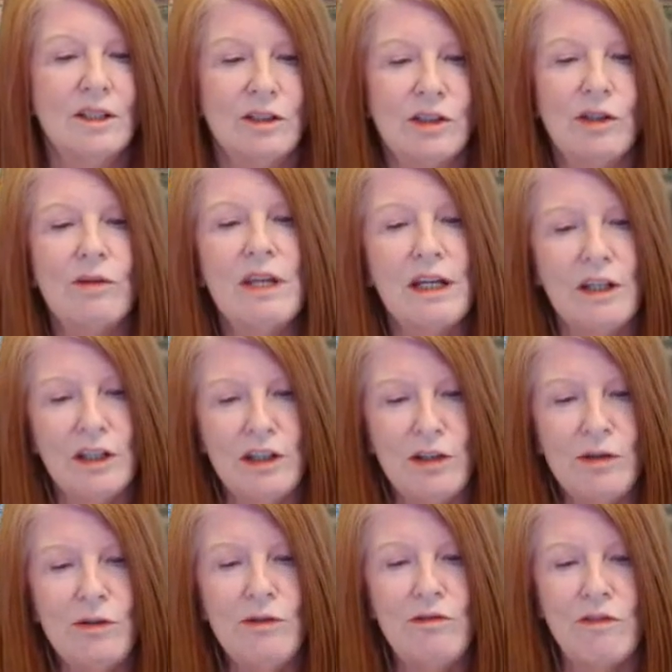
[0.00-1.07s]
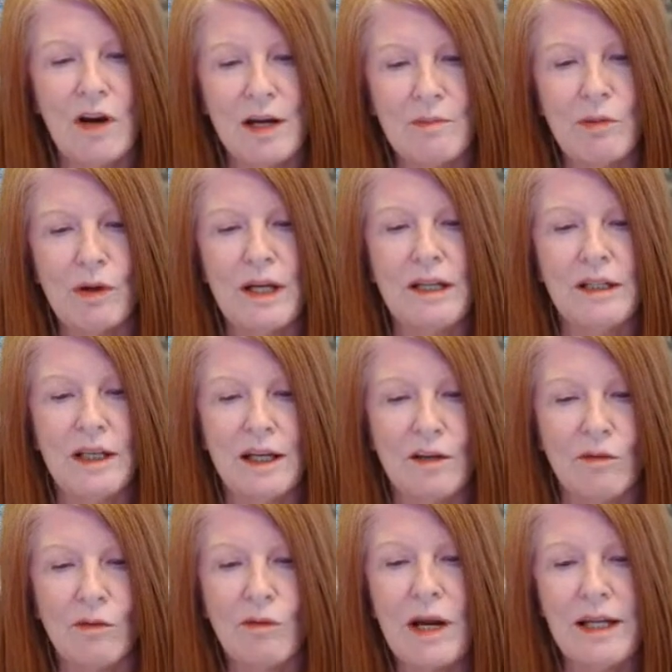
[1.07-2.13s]
so that you vibrate
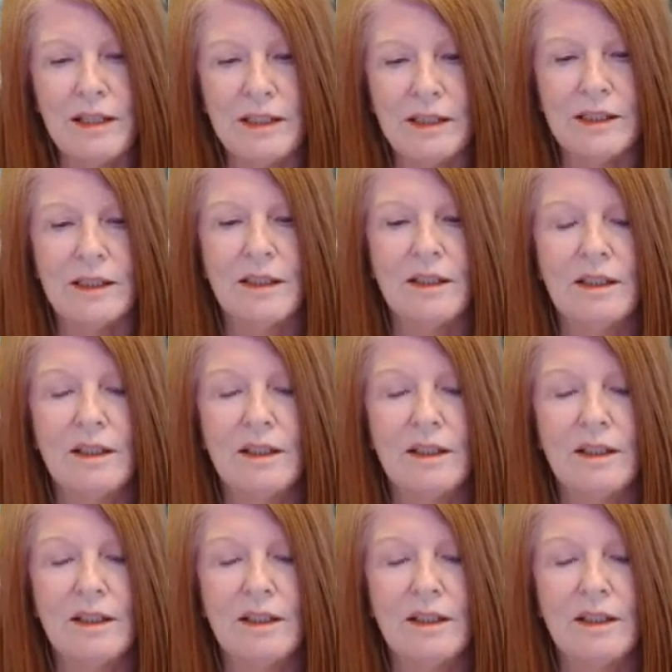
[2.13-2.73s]
at rates